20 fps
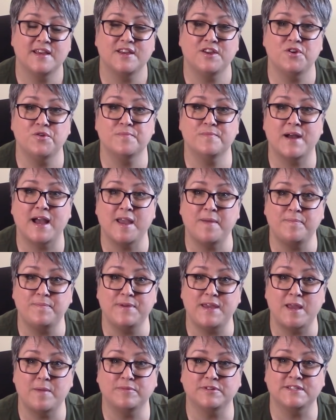You might
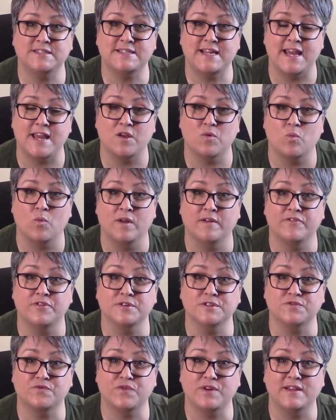be able to take one of
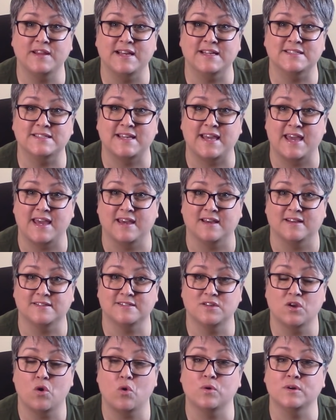those freelance
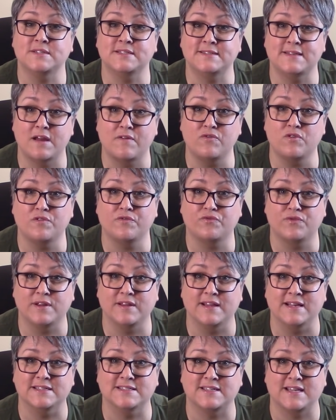gigs or several
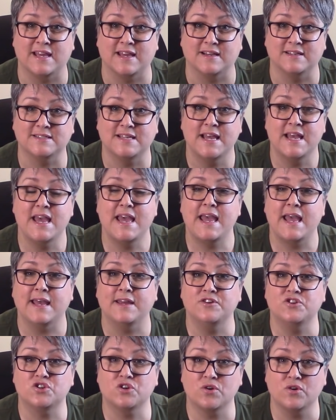freelance gigs
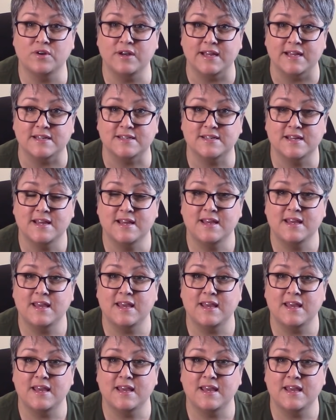and turn it